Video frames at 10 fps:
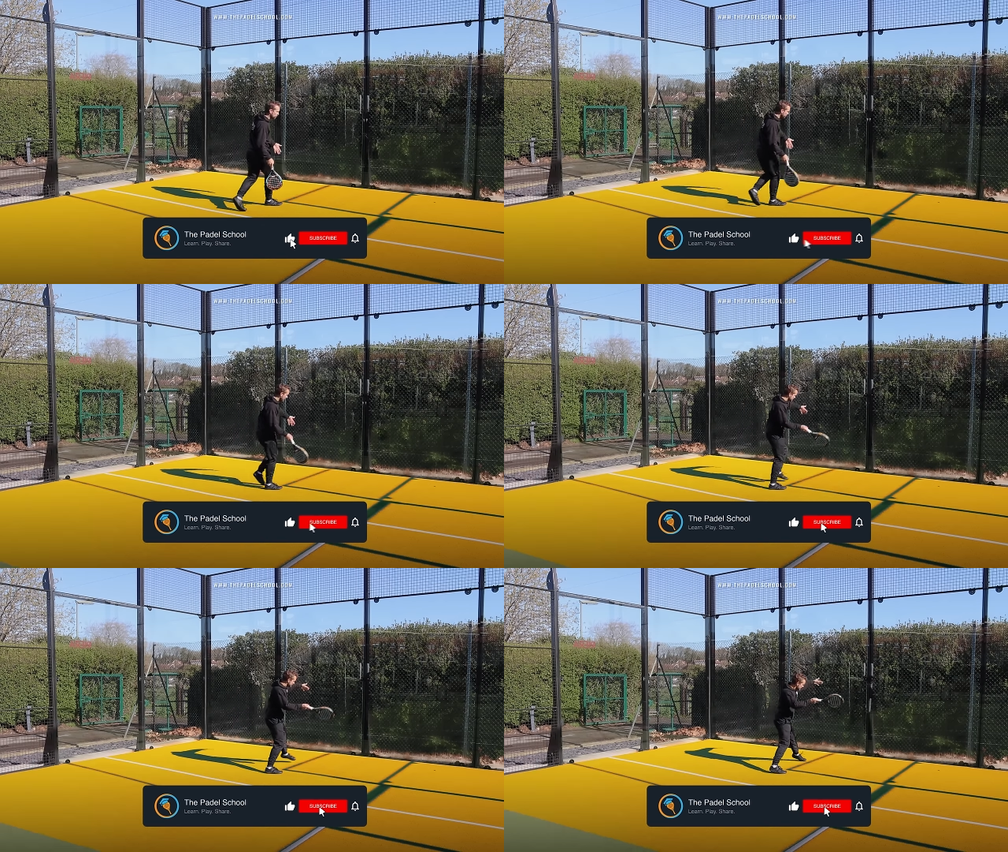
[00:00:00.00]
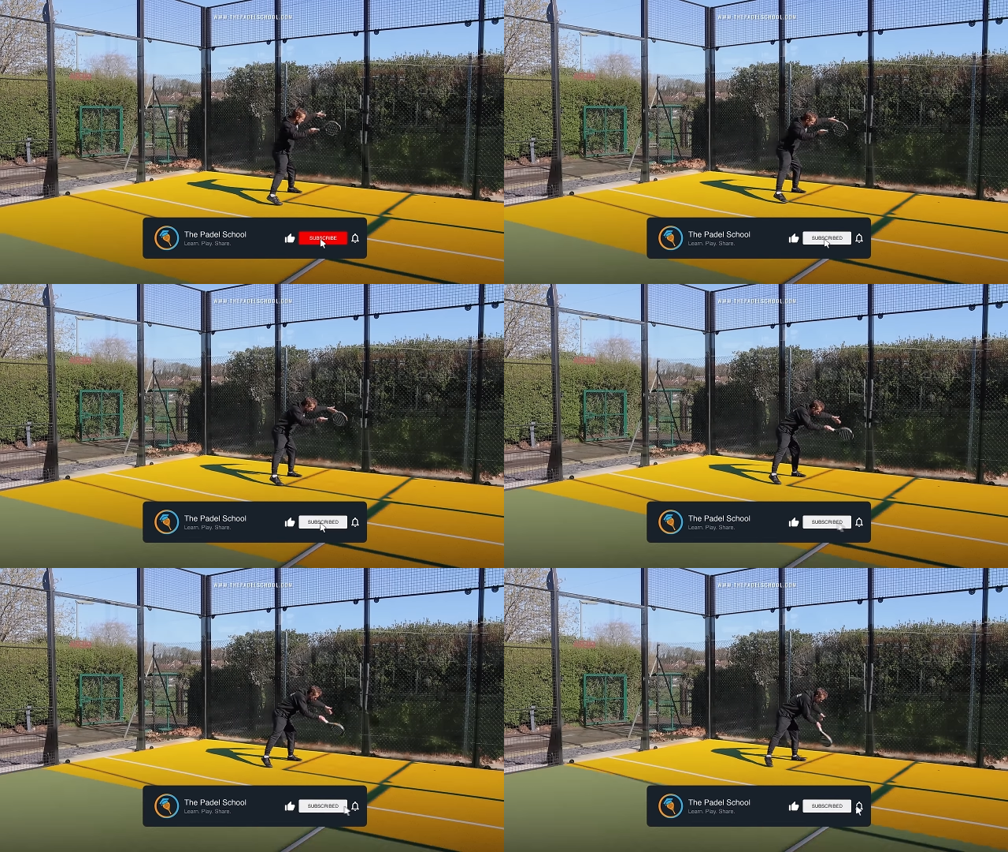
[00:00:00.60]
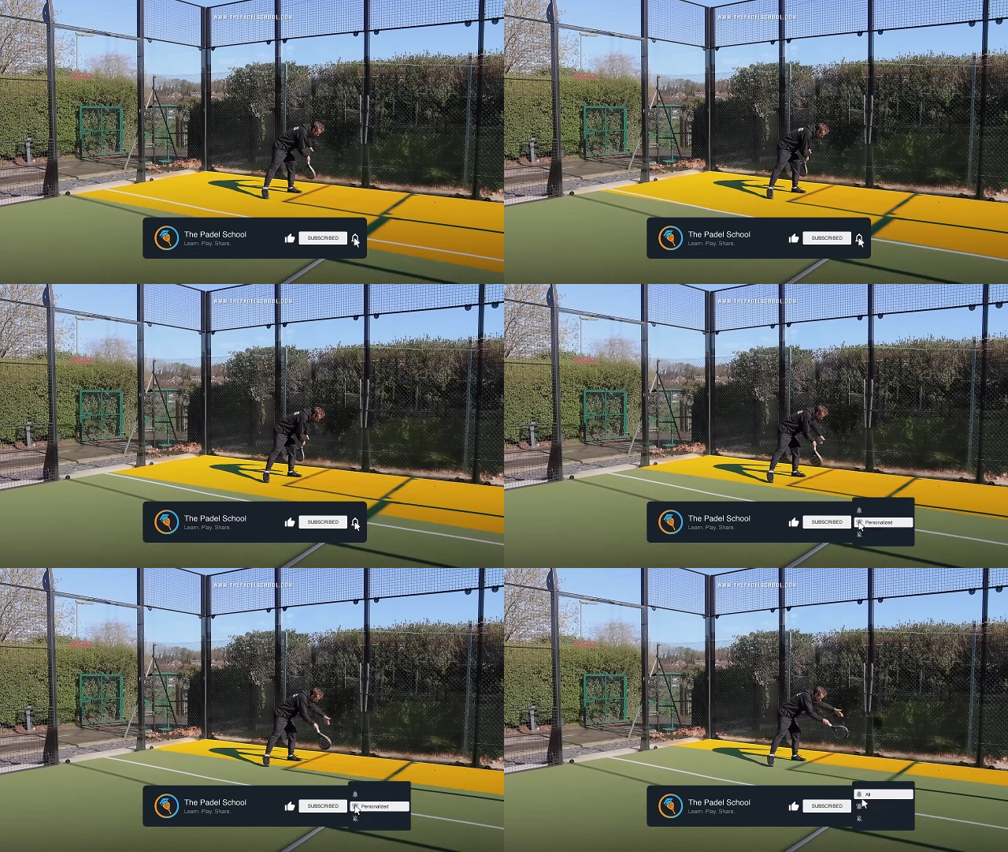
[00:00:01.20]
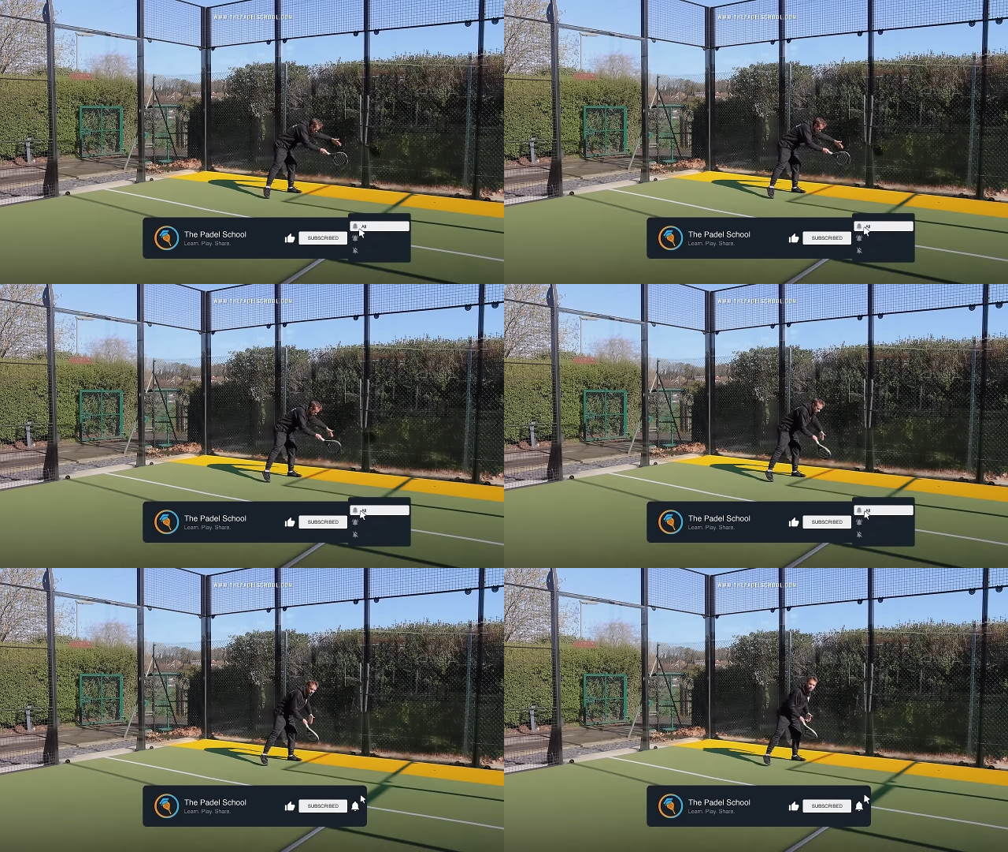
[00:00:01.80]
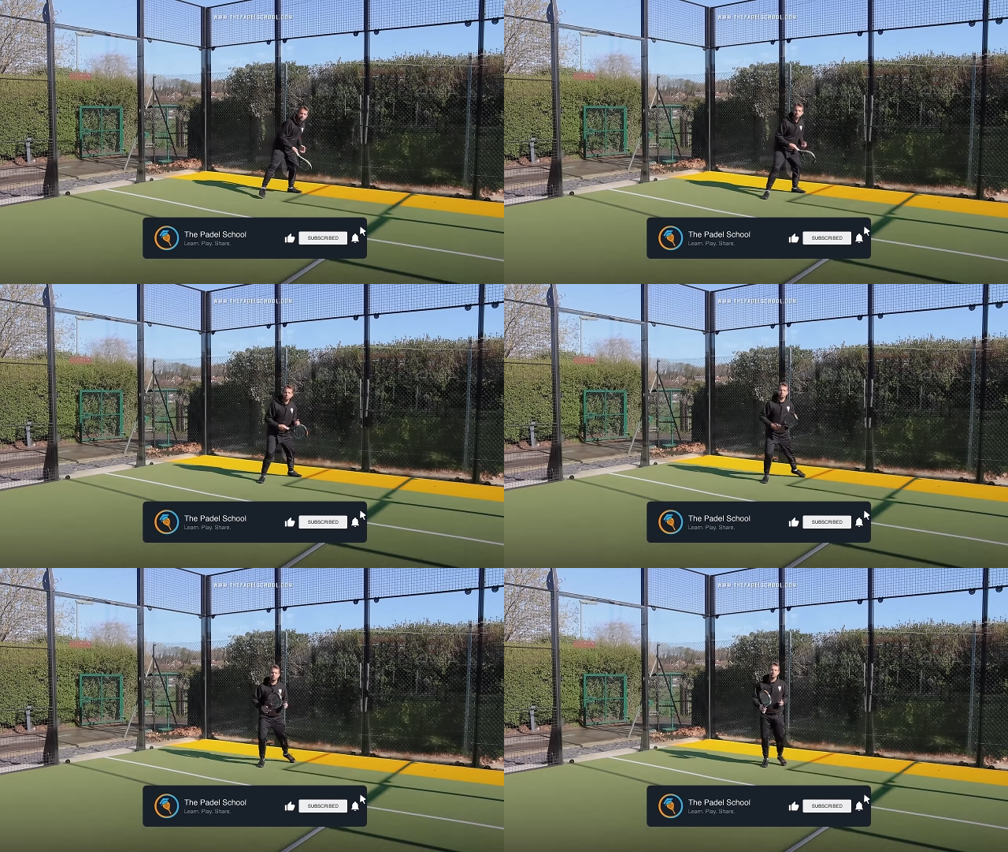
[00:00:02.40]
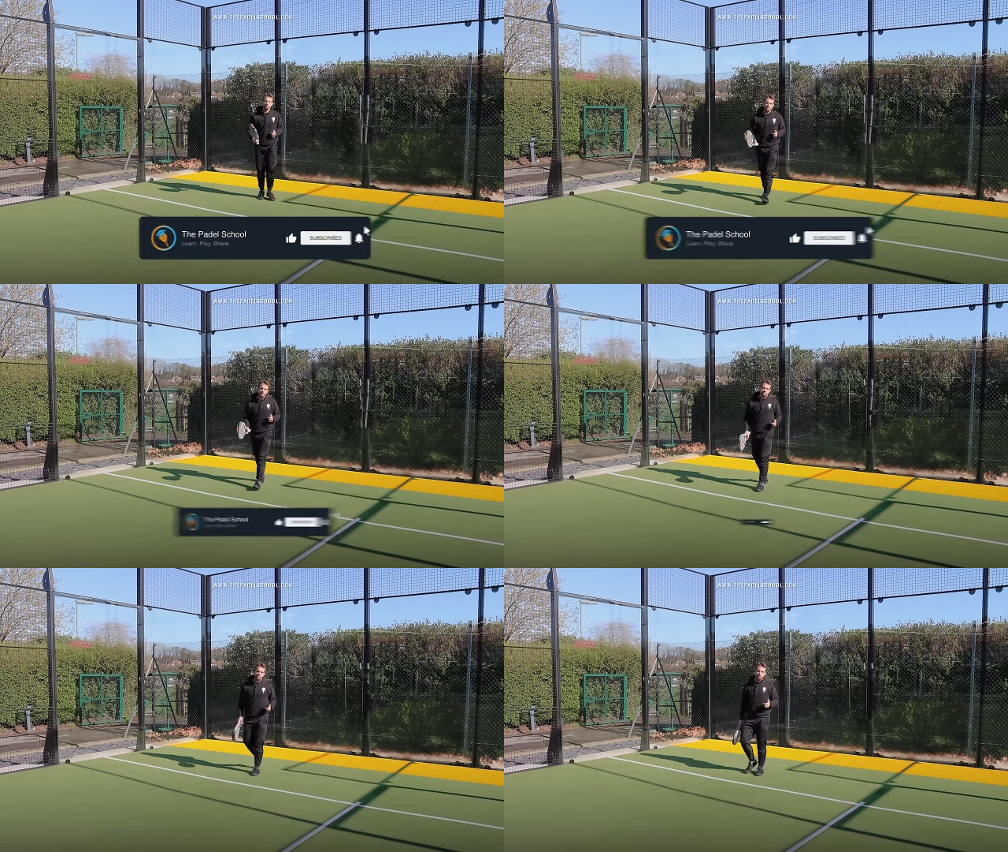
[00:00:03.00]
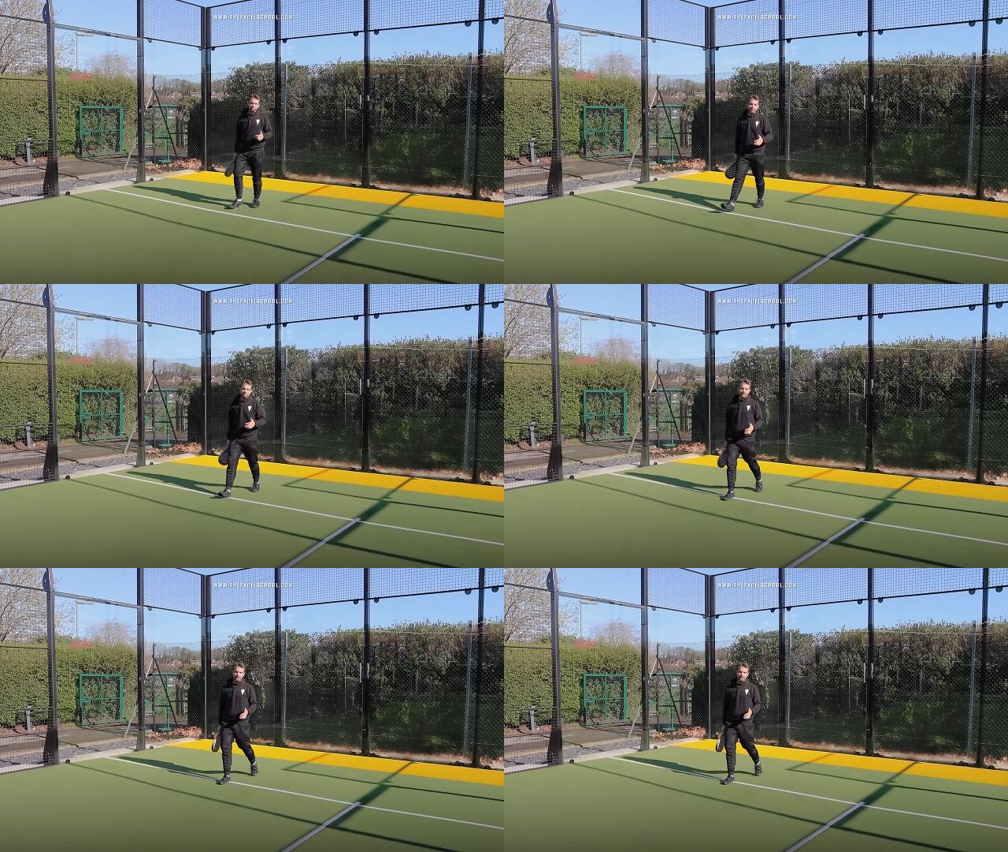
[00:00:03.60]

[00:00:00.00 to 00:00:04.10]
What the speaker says: (no speaker visible)